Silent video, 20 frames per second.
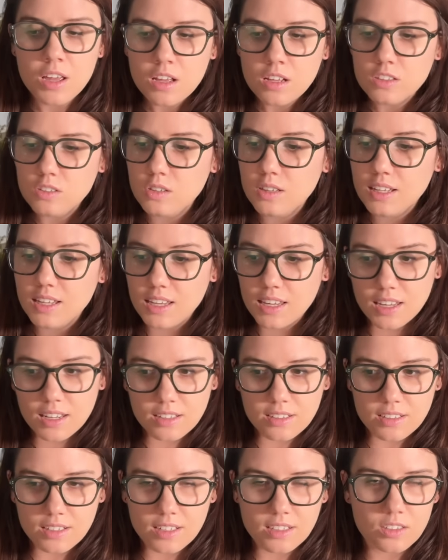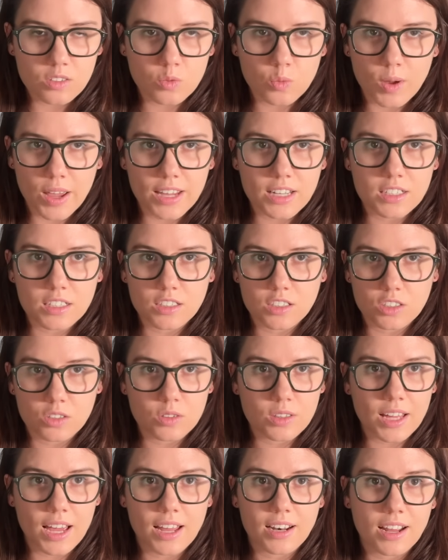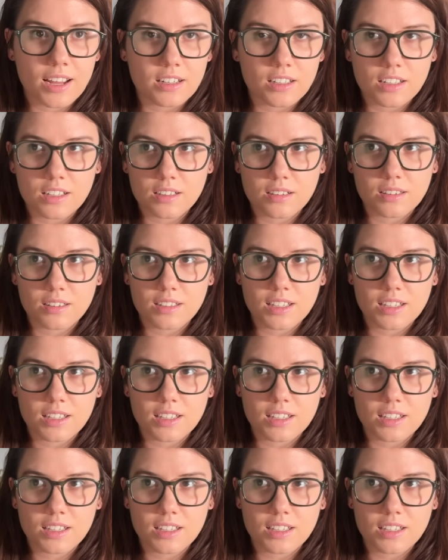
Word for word: So the easiest way to do that and